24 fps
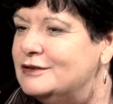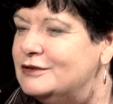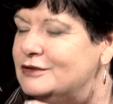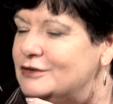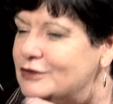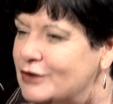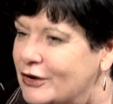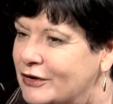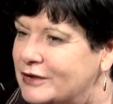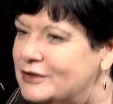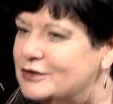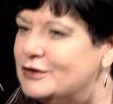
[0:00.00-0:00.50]

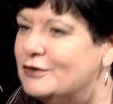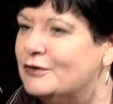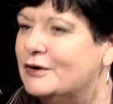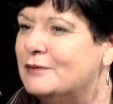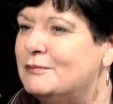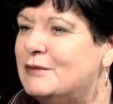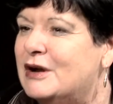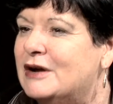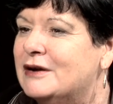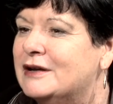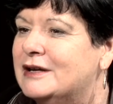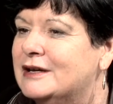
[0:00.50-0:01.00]
Not your
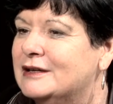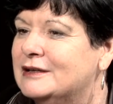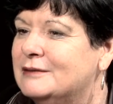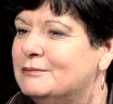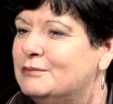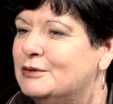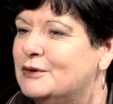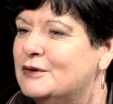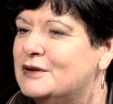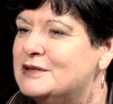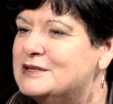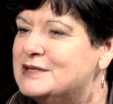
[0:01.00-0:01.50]
American
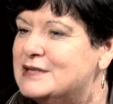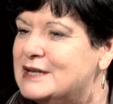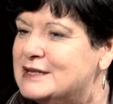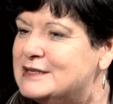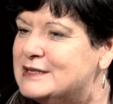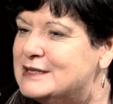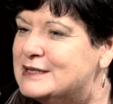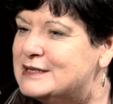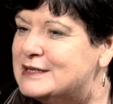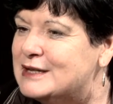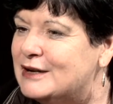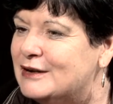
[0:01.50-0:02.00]
employers
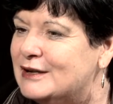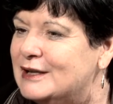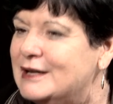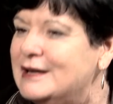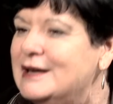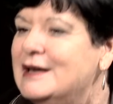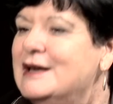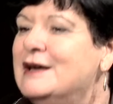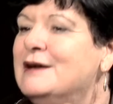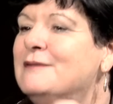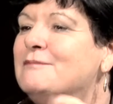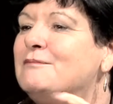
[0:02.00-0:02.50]
necessarily,
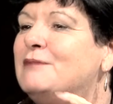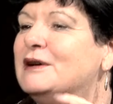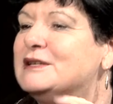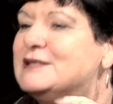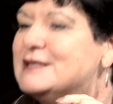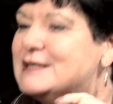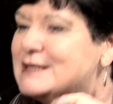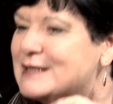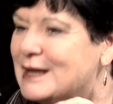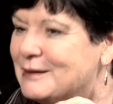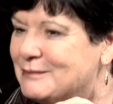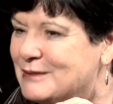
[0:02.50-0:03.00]
but
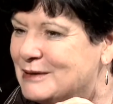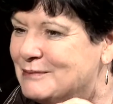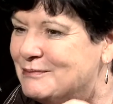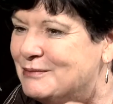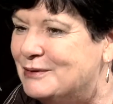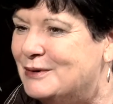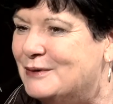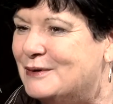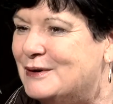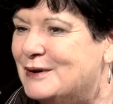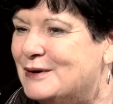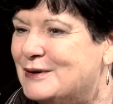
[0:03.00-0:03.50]
some
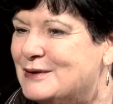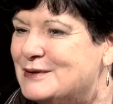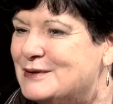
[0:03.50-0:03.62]
employers.